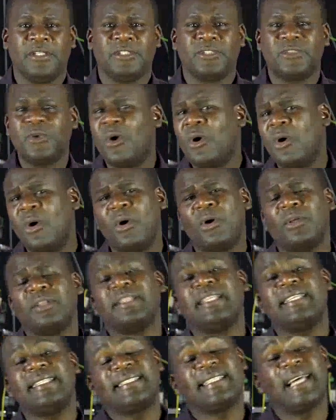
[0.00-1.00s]
So
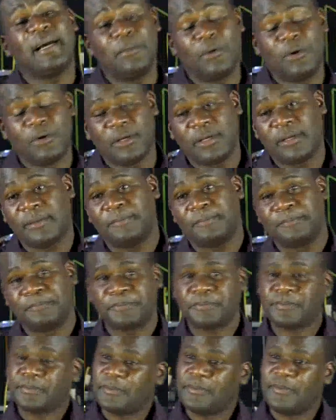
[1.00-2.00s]
this sermon
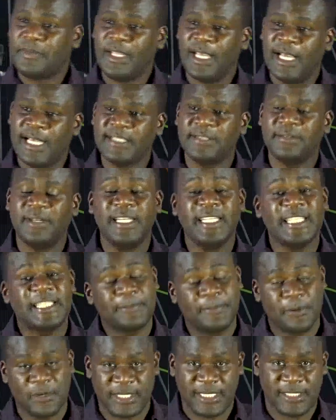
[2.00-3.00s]
has really
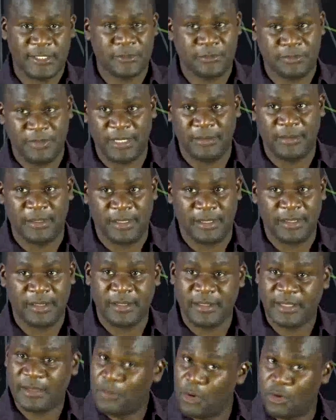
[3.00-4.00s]
spoken to me
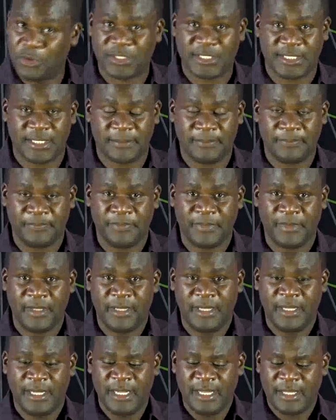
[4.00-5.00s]
the most,
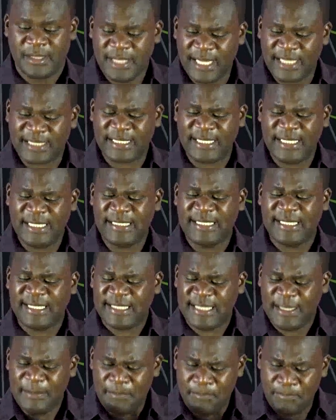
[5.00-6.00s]
that it
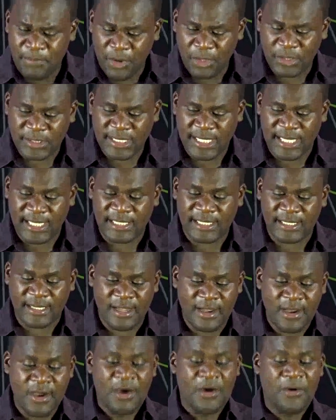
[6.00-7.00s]
is important
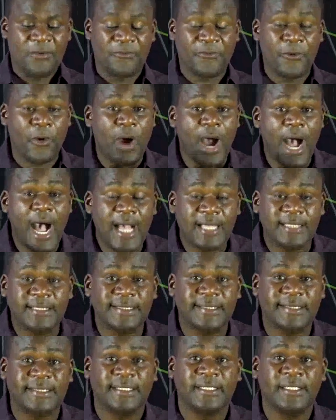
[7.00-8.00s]
for
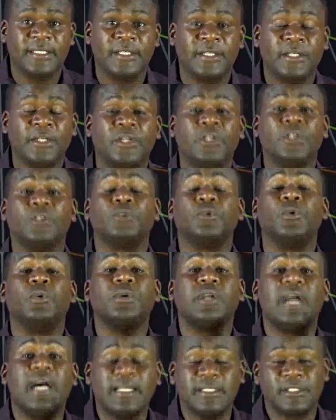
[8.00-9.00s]
us to
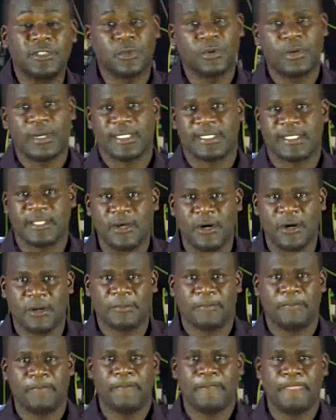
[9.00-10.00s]
run towards God.